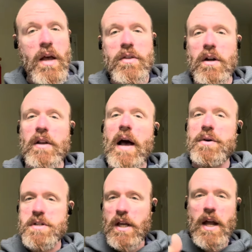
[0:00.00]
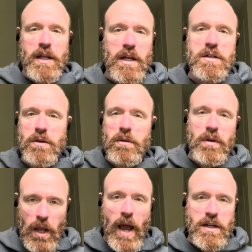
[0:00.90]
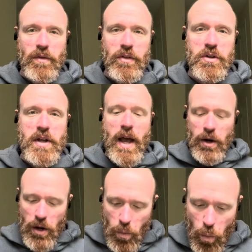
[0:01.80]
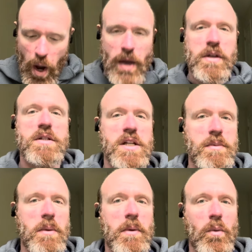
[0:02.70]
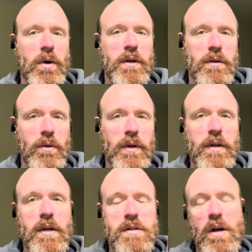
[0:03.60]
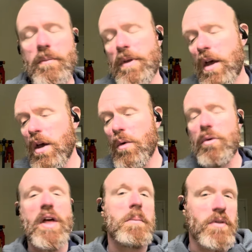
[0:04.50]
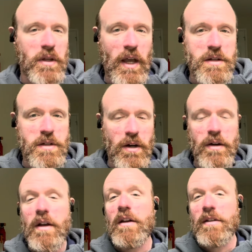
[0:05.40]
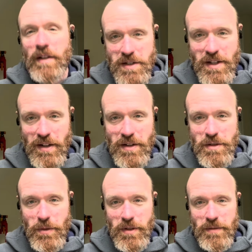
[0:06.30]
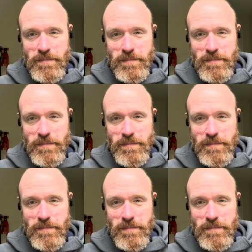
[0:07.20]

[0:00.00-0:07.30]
that allow us to kind of get to activate the dagger and why these things maybe work into it. So with that being the case here, let's get into it.